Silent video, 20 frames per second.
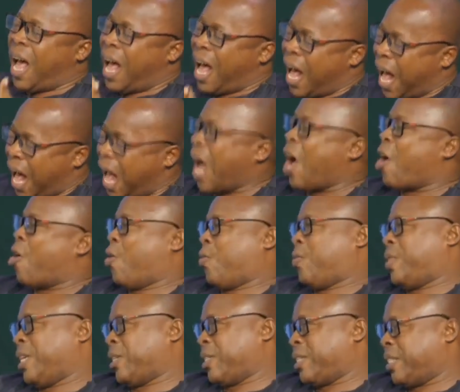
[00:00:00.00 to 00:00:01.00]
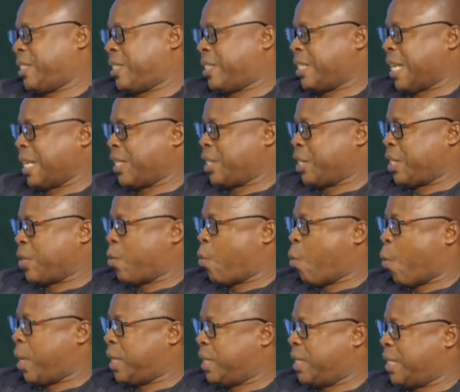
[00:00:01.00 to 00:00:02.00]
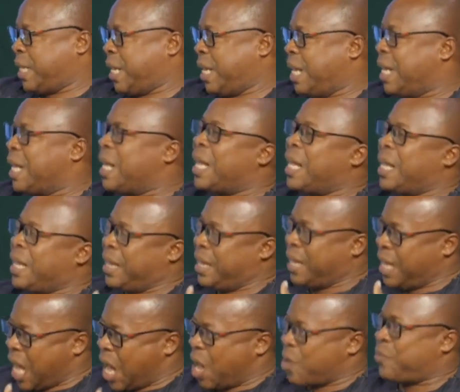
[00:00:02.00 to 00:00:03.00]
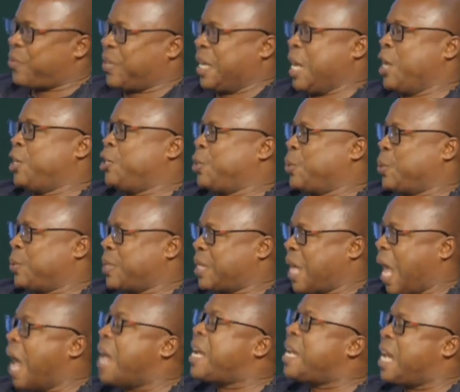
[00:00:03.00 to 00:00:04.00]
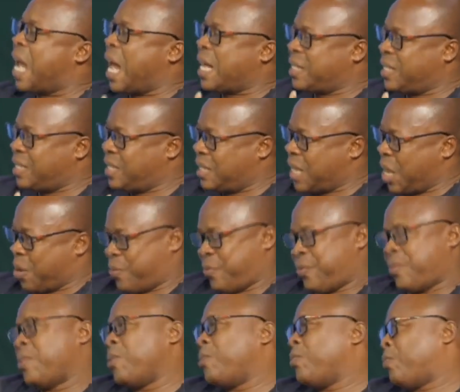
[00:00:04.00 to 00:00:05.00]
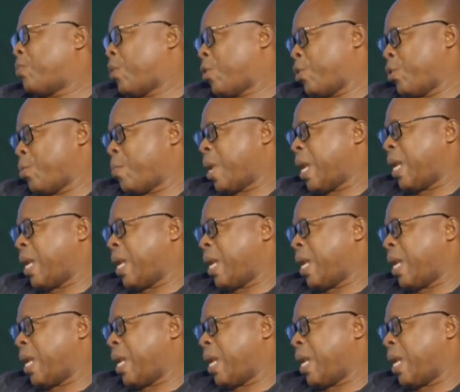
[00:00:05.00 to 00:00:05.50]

are of the set quality, they are efficacious, and they are safe for human